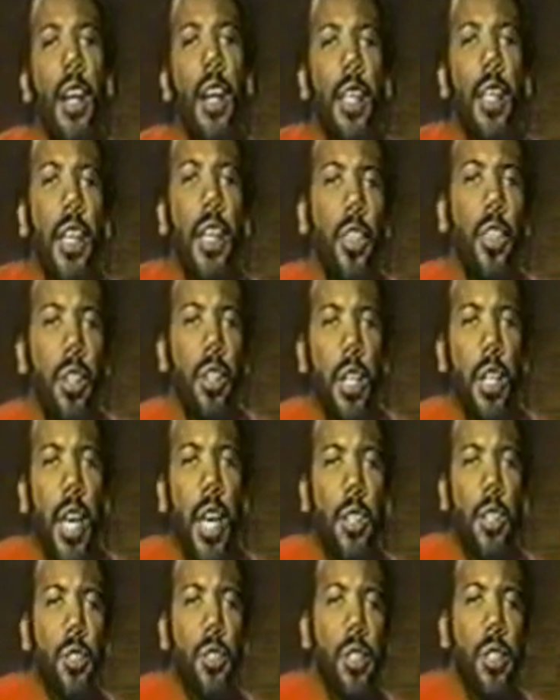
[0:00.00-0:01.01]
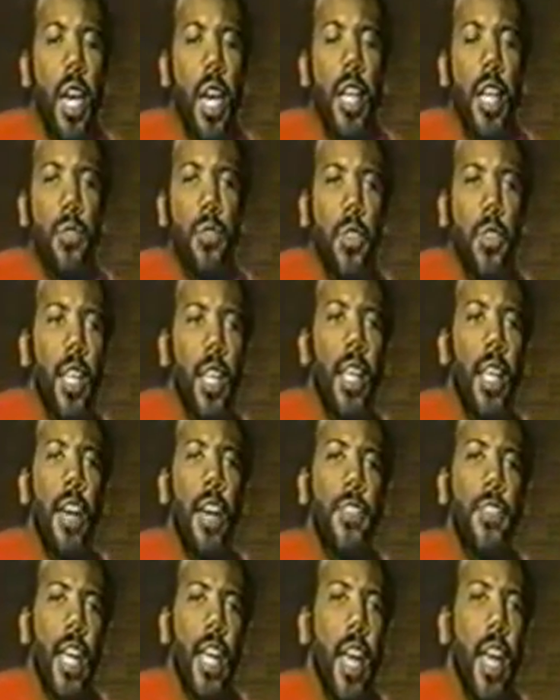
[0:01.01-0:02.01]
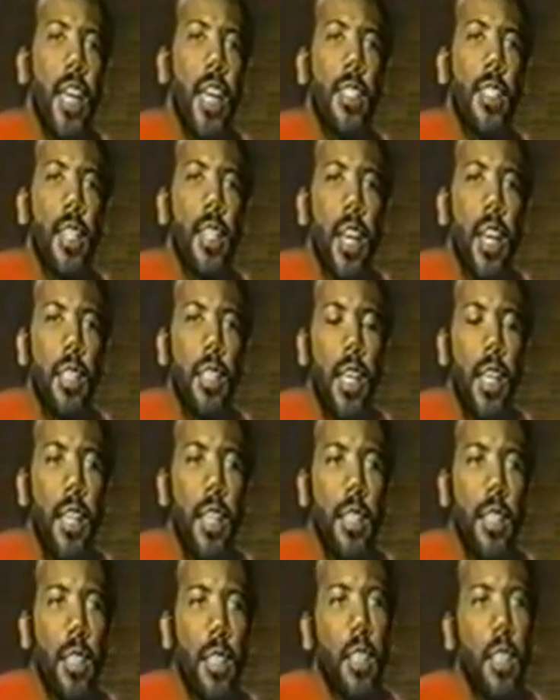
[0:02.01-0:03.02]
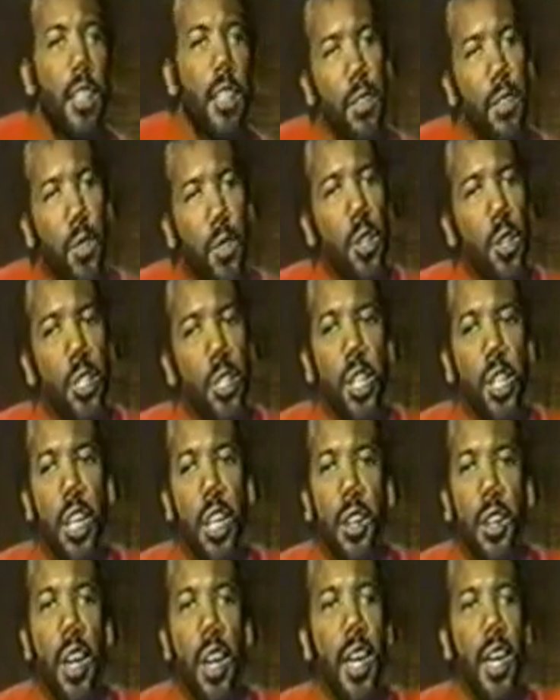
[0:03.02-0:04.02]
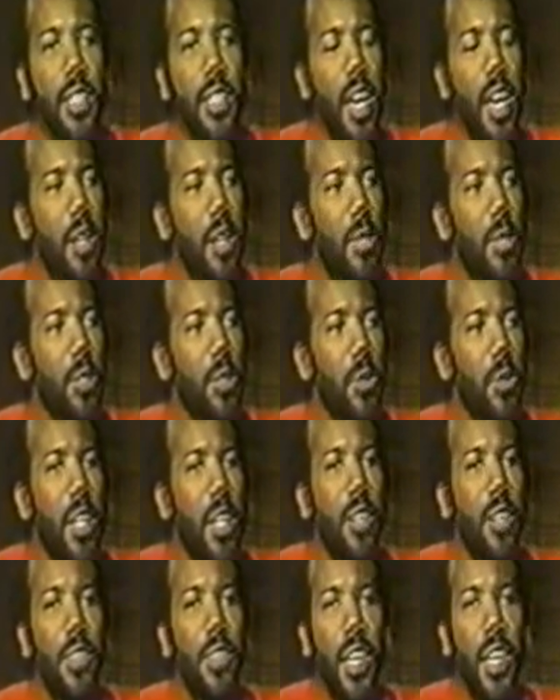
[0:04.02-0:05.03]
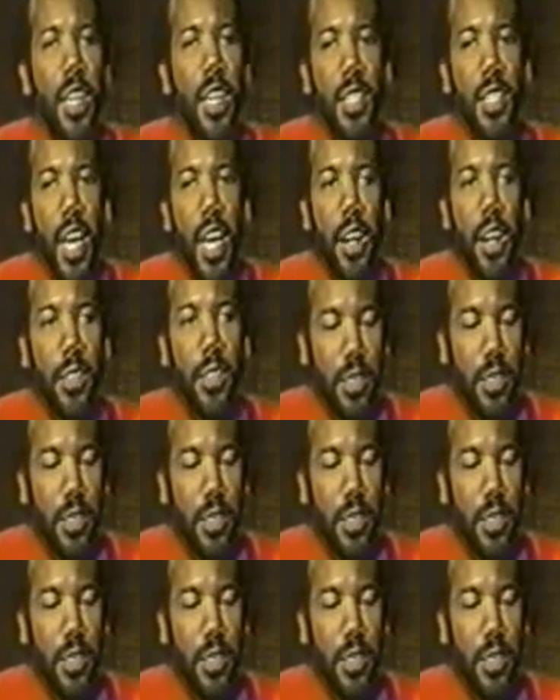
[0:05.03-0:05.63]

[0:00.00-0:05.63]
Another good exercise for the left hand technique, and of course shake your hands out in between if they get tired,